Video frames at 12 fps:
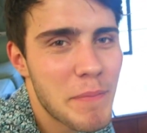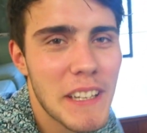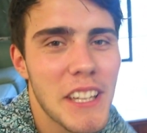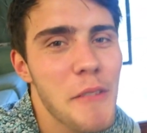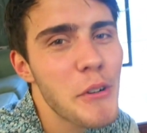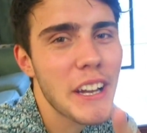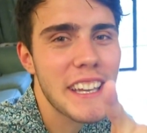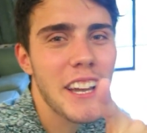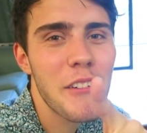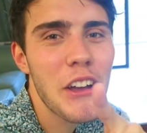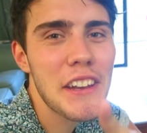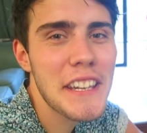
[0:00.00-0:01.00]
But don't worry, he
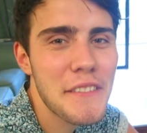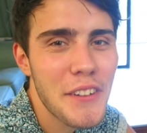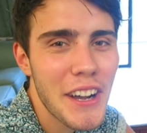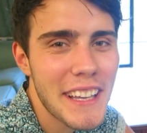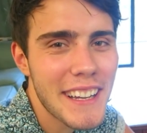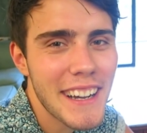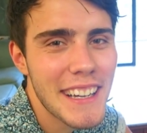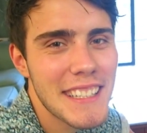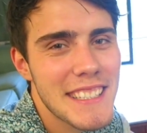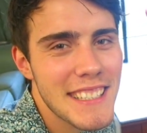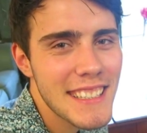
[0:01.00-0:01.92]
uploaded a Vine, guys.